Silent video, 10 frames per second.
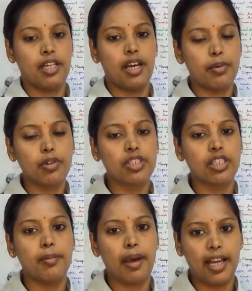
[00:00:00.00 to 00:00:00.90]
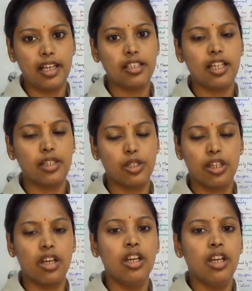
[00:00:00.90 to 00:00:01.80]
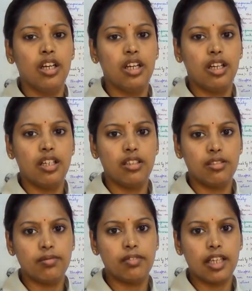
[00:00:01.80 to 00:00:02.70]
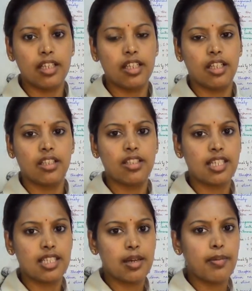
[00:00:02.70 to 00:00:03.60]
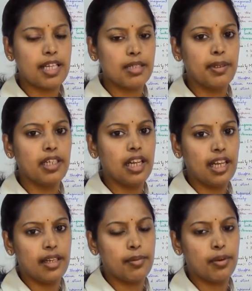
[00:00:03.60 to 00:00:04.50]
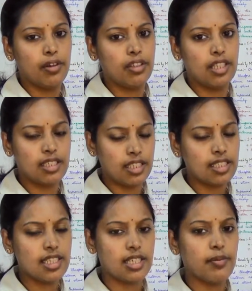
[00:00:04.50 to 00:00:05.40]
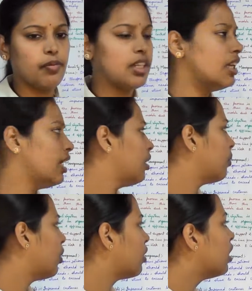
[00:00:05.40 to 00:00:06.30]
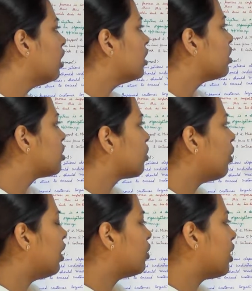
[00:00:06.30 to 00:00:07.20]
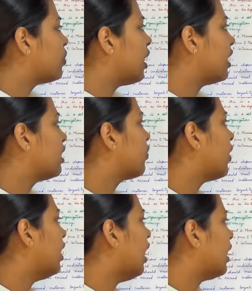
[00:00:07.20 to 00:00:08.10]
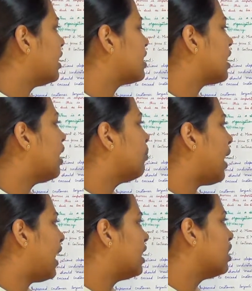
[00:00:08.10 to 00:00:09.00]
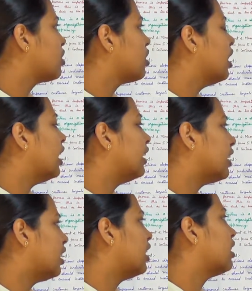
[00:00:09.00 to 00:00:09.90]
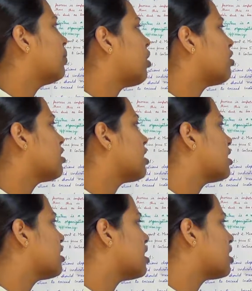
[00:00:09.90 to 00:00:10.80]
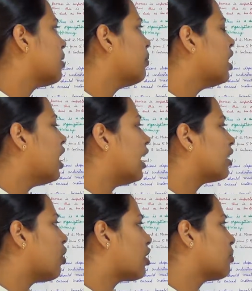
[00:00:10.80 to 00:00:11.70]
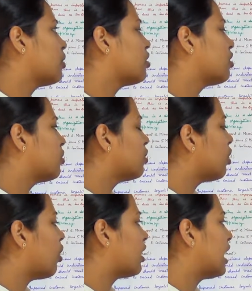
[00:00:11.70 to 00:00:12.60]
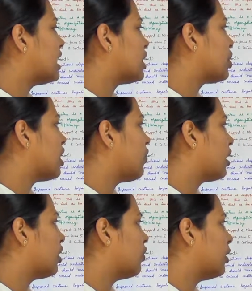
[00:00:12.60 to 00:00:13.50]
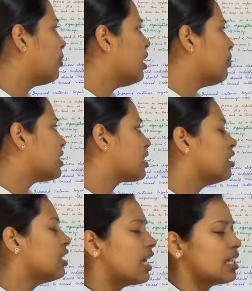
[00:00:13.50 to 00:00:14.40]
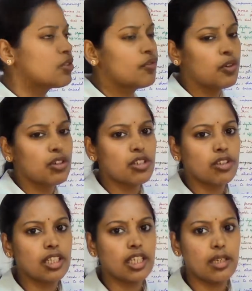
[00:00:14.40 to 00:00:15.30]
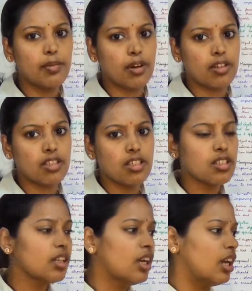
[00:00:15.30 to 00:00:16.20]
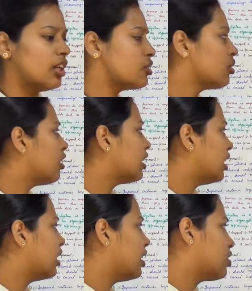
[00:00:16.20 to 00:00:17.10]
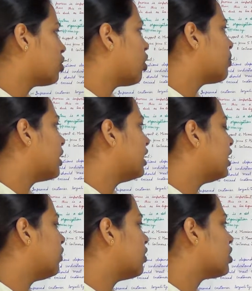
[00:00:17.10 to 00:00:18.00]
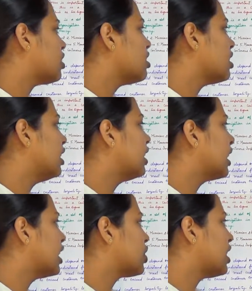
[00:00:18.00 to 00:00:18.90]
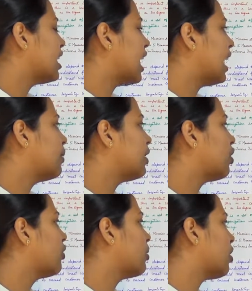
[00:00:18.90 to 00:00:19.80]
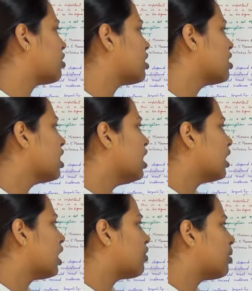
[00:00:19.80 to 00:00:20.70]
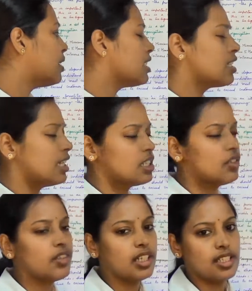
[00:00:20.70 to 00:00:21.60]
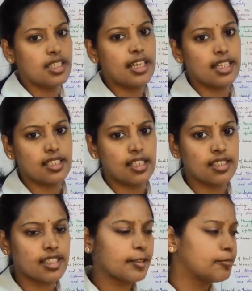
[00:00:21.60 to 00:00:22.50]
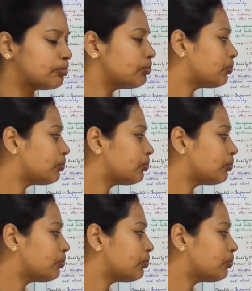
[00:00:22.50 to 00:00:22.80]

approach in a manner that the system has been laid upon, that the system will lay upon. So you have to identify, understand, manage, interrelate the process as a system, and contribute to the organization effectively. Basically, it has to focus on the key process. It should not be any deviations. Integration and alignment of the process that will best achieve the desired results.